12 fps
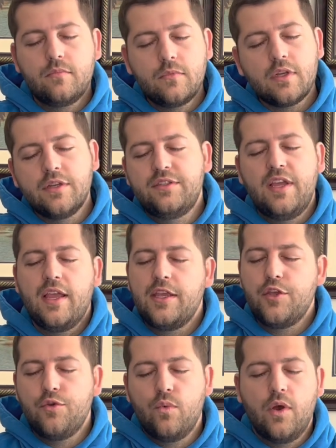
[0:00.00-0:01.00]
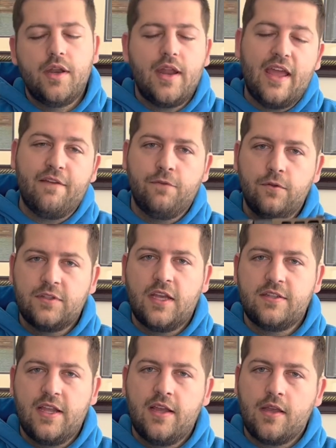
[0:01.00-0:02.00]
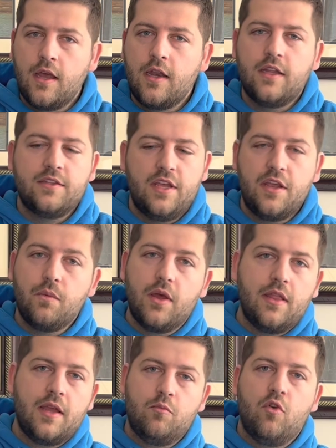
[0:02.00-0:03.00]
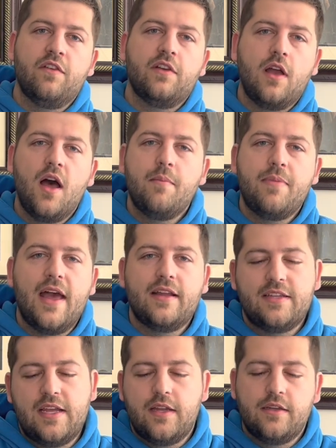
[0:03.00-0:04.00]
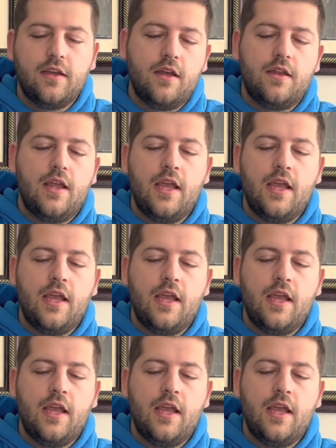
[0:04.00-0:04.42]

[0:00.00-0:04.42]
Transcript: say you want a full-size handgun and say you want like more of a compact handgun